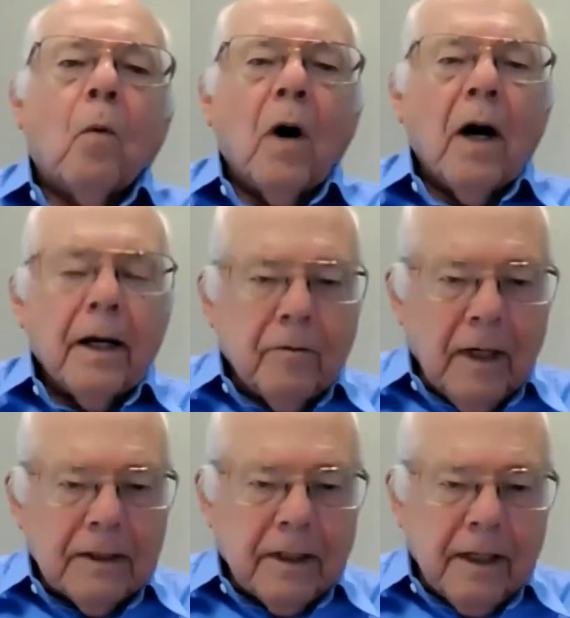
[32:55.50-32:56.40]
Why
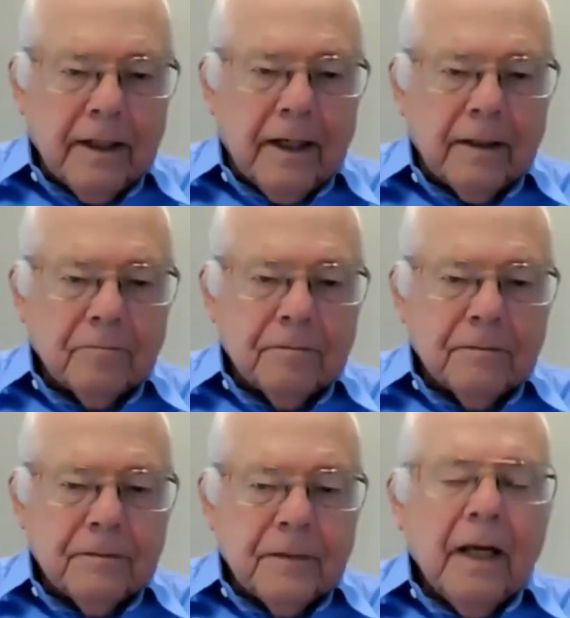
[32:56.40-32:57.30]
do I say that?
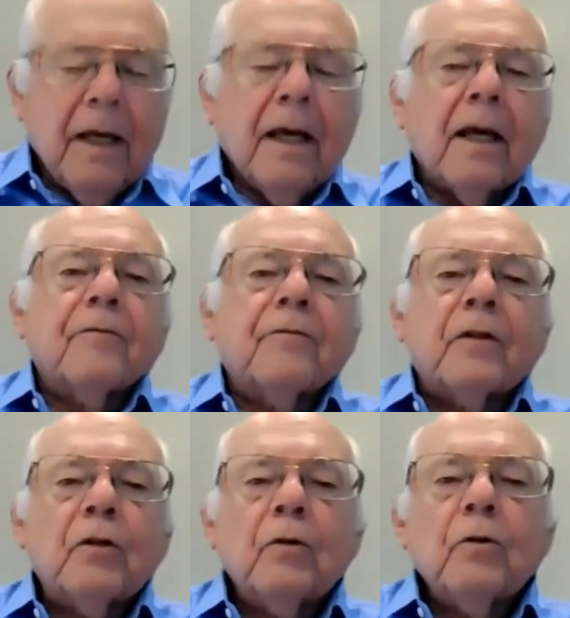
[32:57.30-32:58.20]

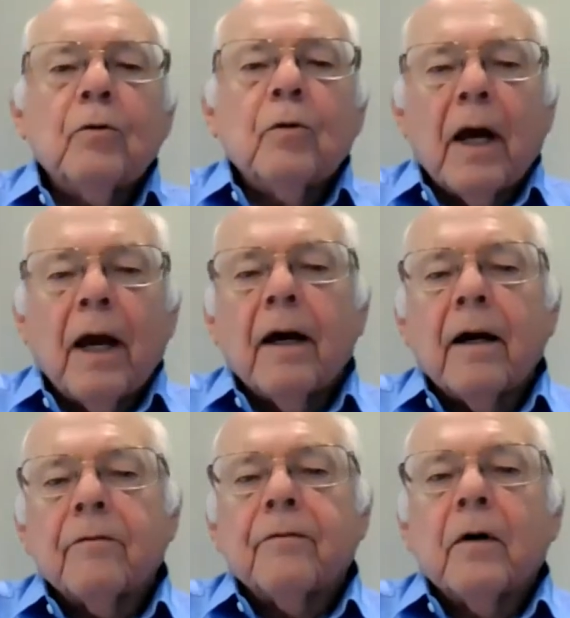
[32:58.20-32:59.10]
If you
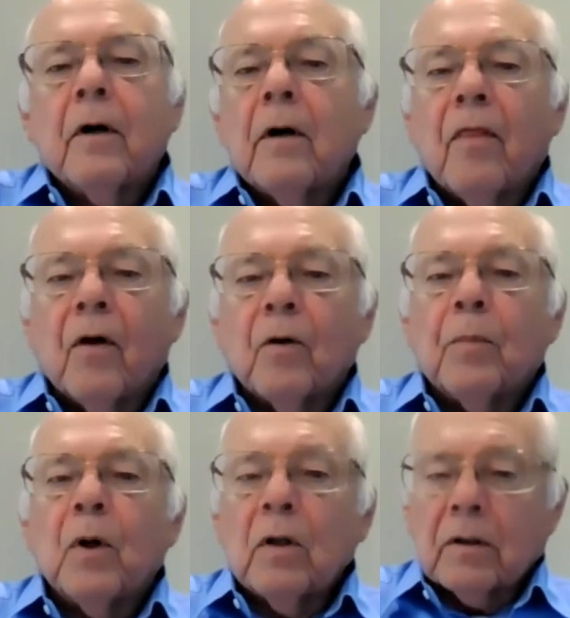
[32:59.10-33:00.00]
have the
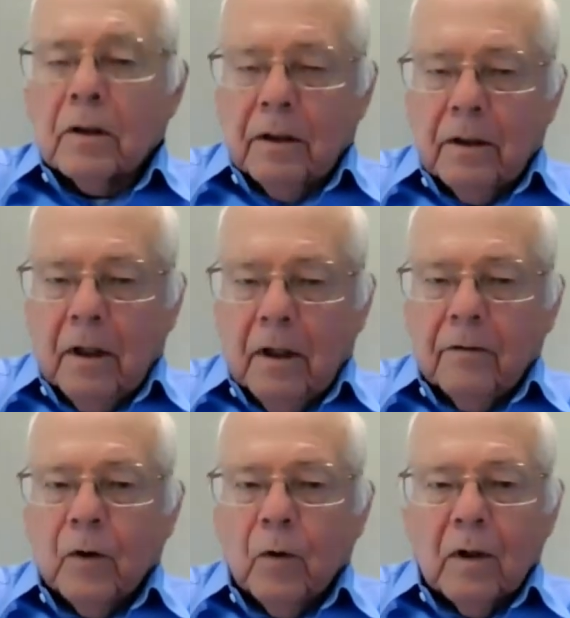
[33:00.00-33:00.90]
bulk
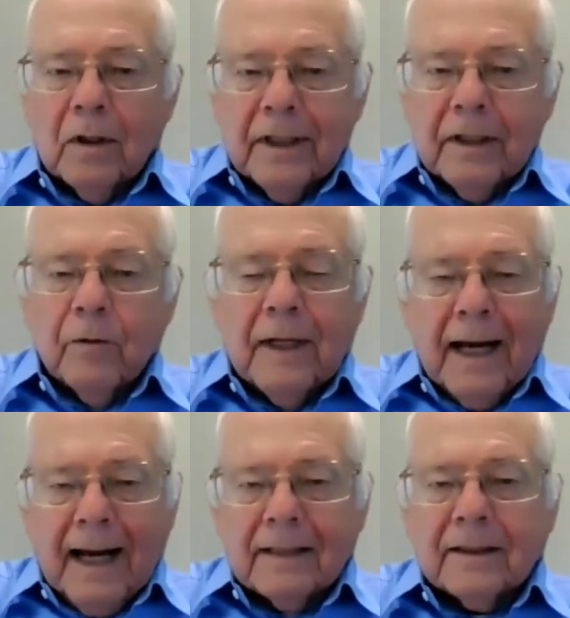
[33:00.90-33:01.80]
of your
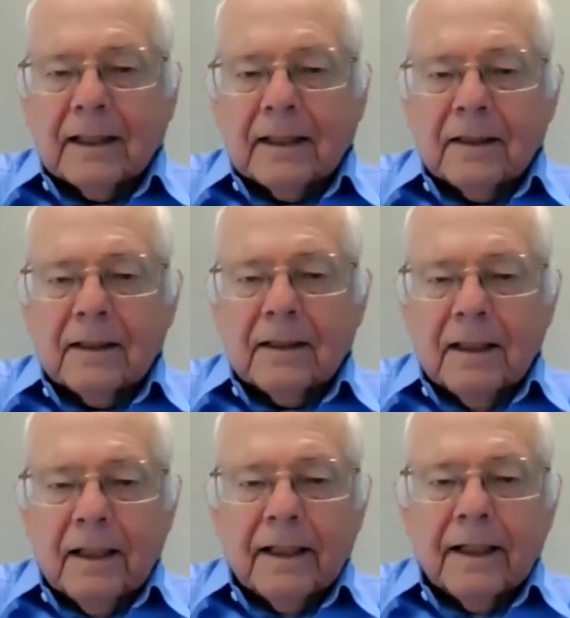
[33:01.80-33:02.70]
liquid assets
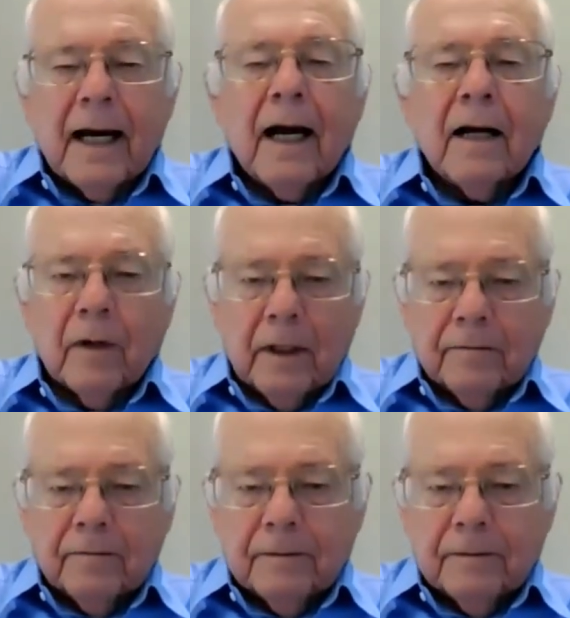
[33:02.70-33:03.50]
in an IRA